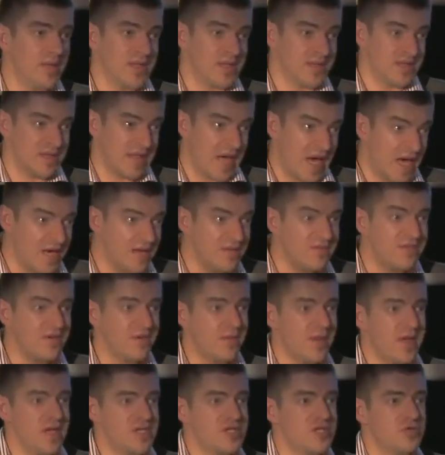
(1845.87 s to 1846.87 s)
but that
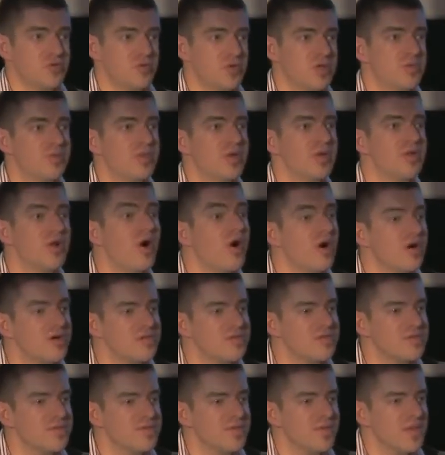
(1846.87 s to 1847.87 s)
information would be
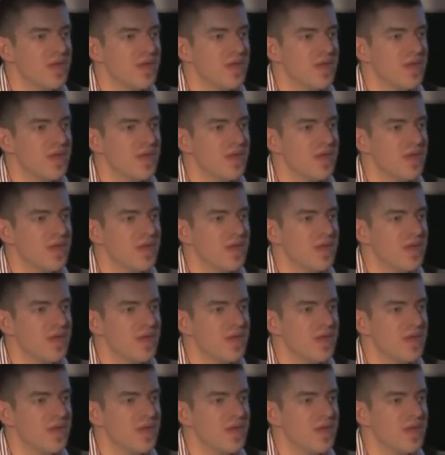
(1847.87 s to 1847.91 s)
logged.